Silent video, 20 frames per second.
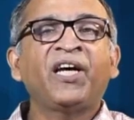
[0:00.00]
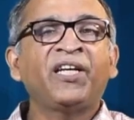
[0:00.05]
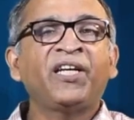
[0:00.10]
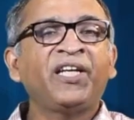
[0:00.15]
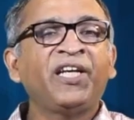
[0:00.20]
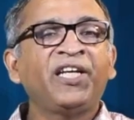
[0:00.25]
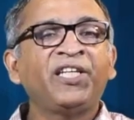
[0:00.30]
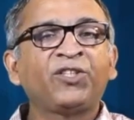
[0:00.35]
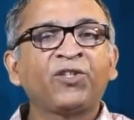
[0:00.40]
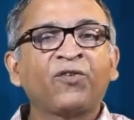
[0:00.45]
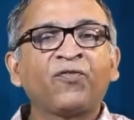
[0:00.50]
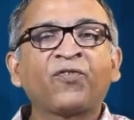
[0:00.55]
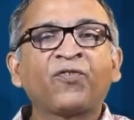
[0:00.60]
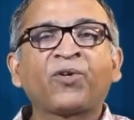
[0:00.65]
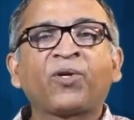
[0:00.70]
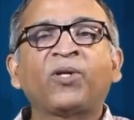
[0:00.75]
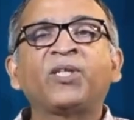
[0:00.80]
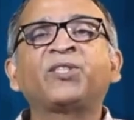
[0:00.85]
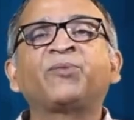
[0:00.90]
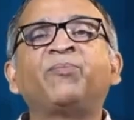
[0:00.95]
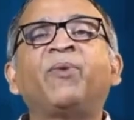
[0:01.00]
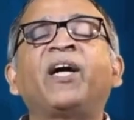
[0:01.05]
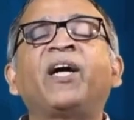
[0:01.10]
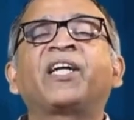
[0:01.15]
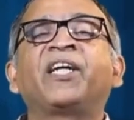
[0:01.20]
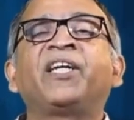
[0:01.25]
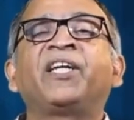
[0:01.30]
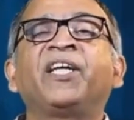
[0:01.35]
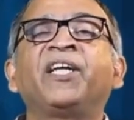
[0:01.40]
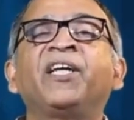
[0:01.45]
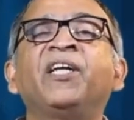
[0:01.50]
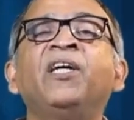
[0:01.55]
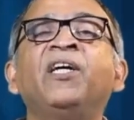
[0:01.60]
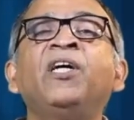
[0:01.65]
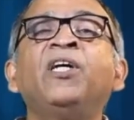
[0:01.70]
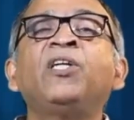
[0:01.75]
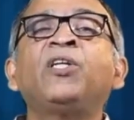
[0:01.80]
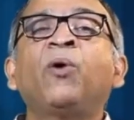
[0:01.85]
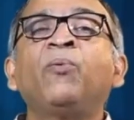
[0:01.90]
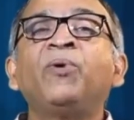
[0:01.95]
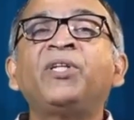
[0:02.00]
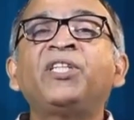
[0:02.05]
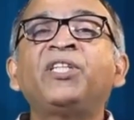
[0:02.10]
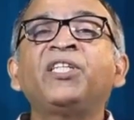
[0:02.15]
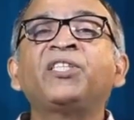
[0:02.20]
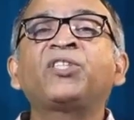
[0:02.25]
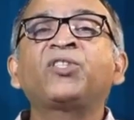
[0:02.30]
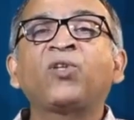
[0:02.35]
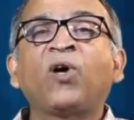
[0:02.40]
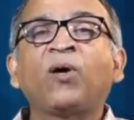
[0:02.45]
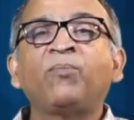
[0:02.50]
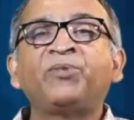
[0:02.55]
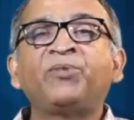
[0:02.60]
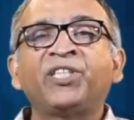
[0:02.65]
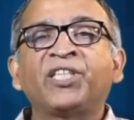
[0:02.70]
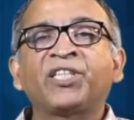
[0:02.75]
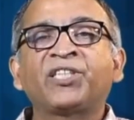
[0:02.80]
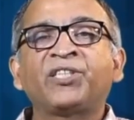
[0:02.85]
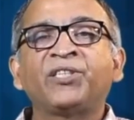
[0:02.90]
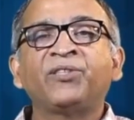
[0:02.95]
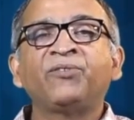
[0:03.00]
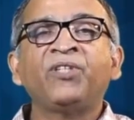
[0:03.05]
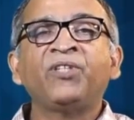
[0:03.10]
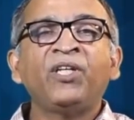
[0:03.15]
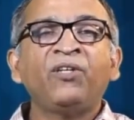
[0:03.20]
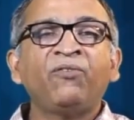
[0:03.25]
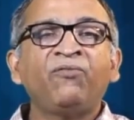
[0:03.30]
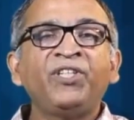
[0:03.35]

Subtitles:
and age of cross-marketing. Now with this objective,